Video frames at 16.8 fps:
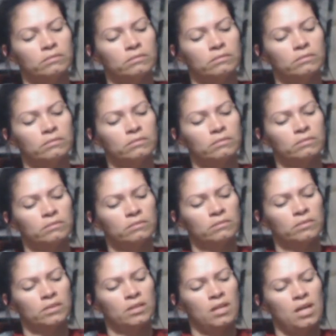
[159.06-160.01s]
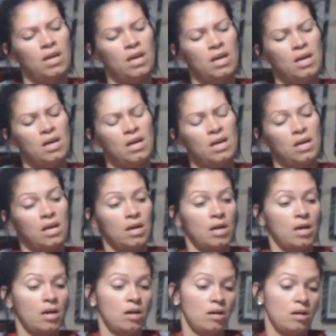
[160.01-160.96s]

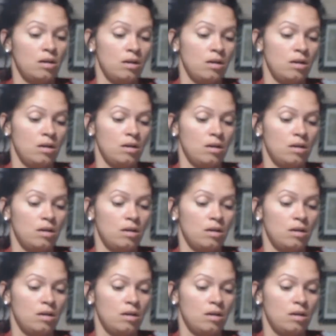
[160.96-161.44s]
[no speech]